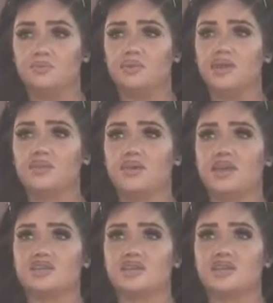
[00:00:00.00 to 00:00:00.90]
Being
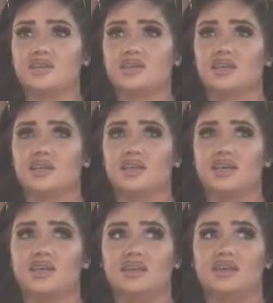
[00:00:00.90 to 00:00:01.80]
patient
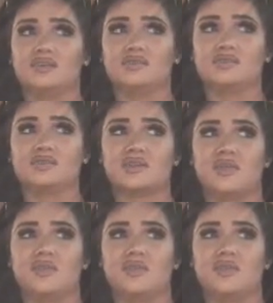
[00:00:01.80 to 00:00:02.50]
is